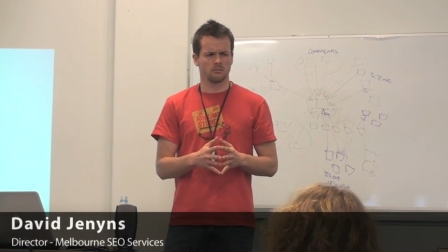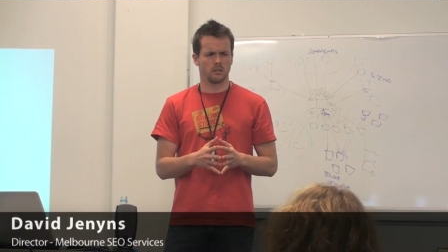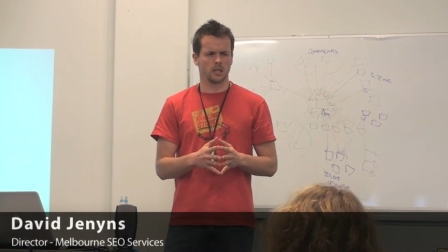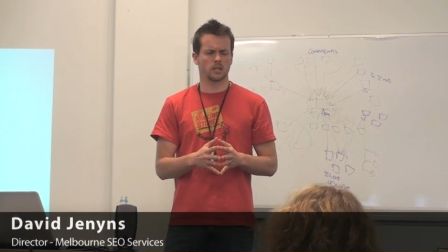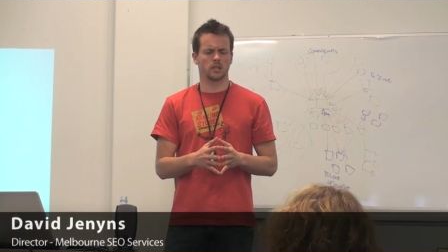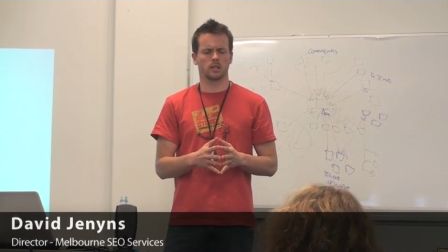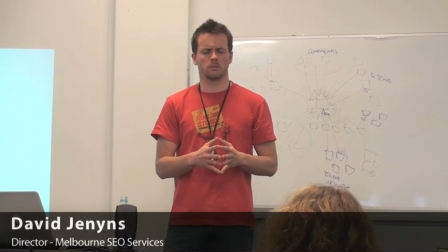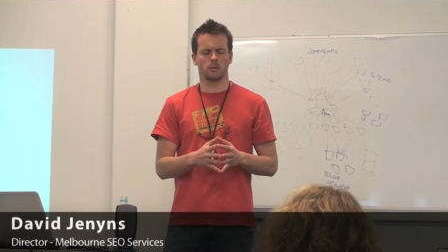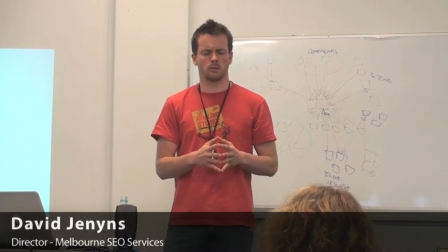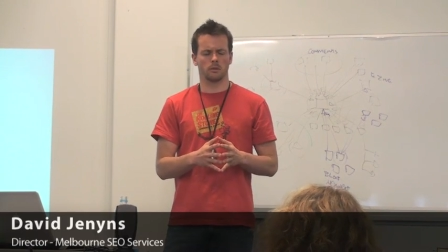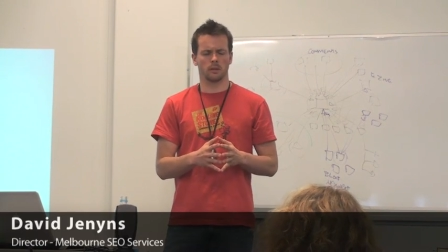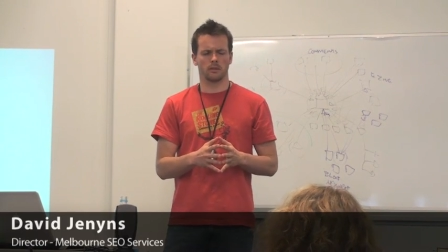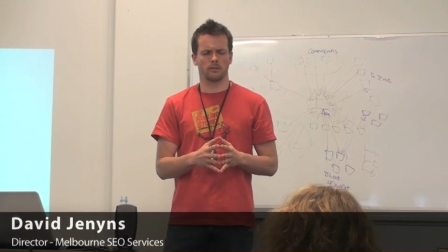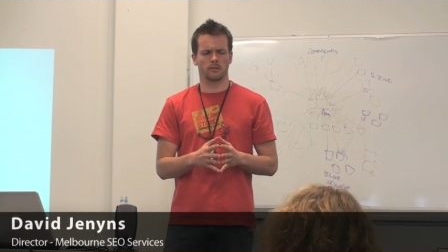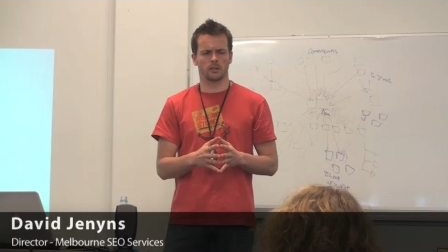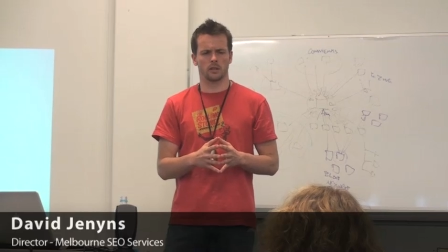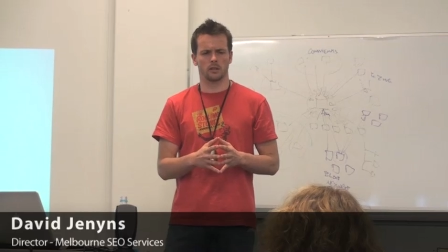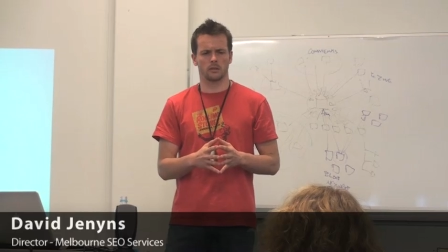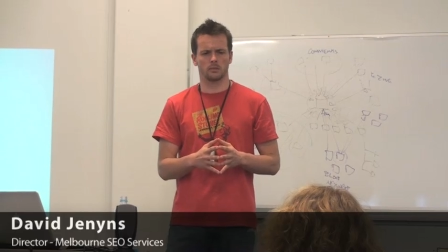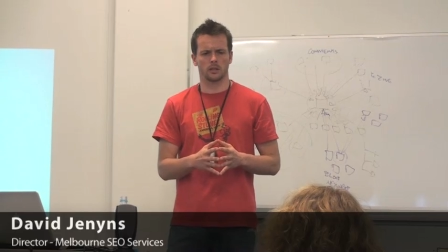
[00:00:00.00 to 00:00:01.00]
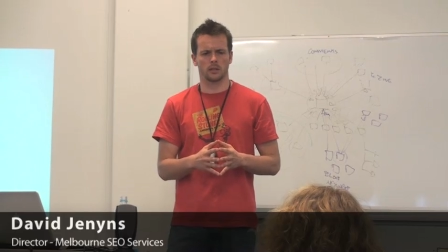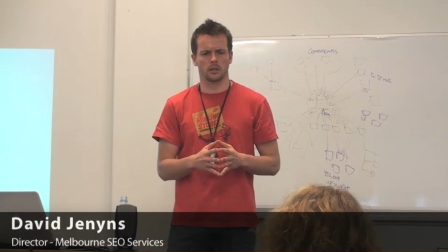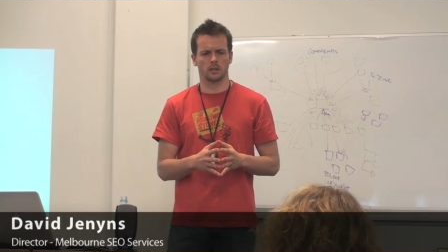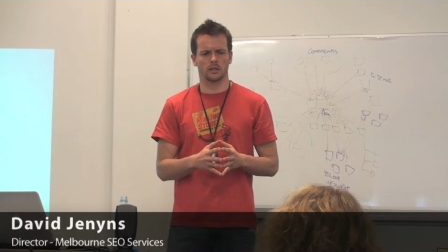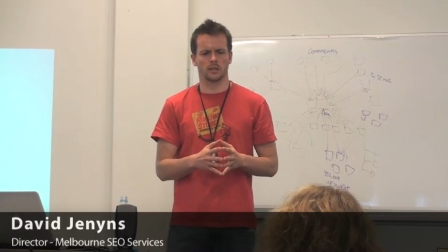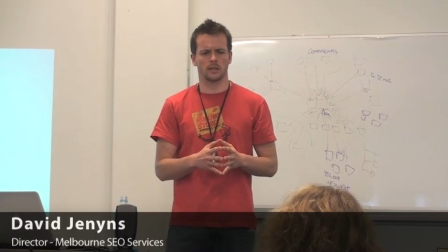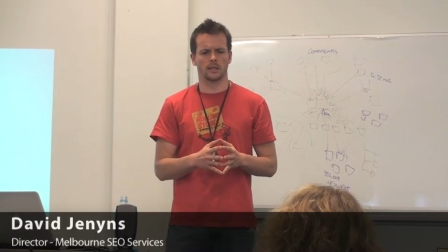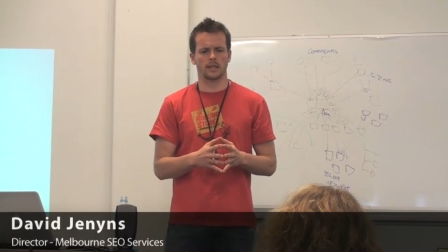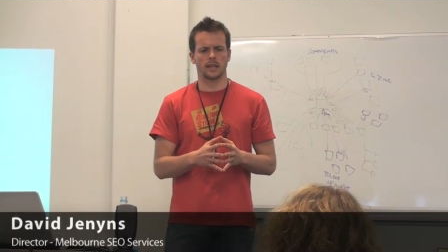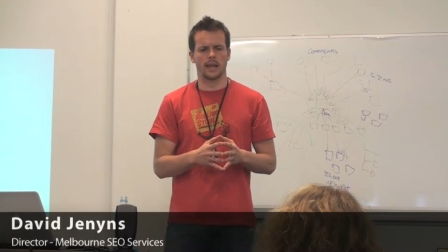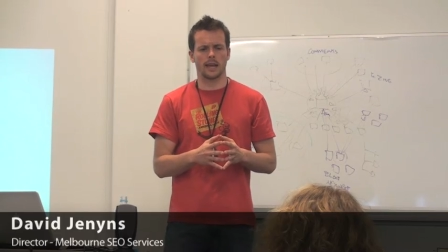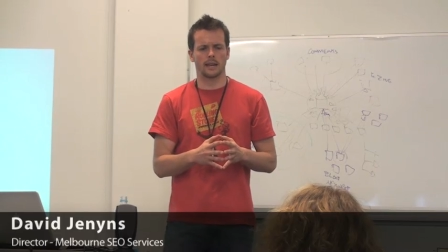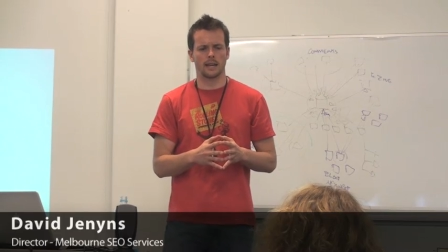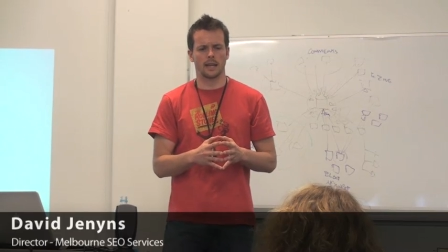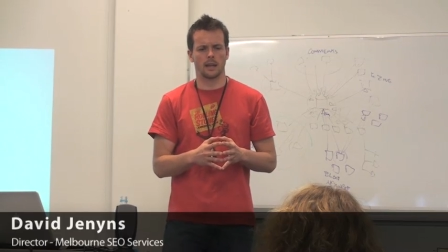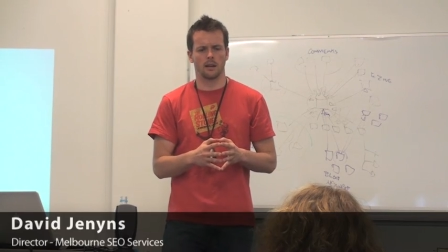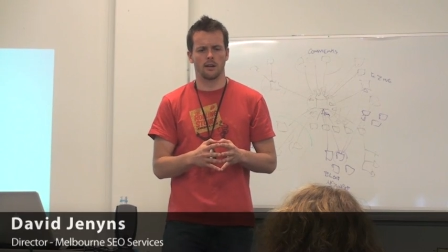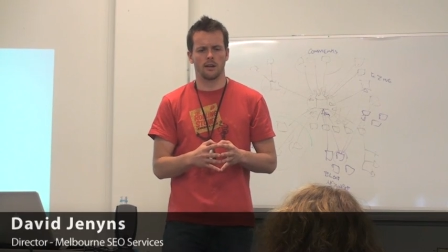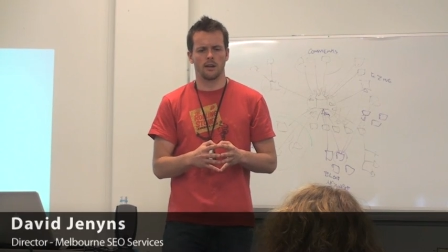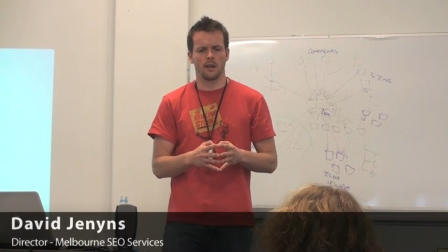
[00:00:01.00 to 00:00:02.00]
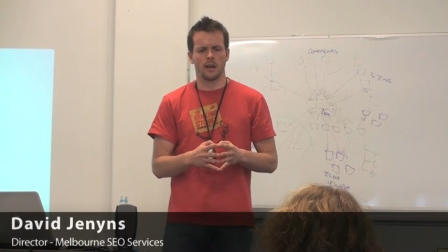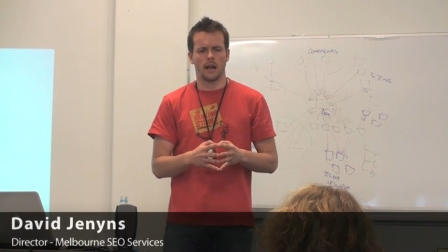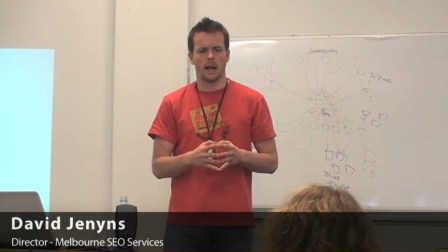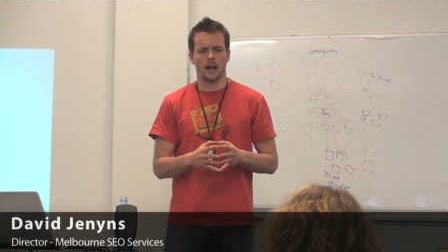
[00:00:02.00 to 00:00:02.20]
actually probably even a little bit longer than that now,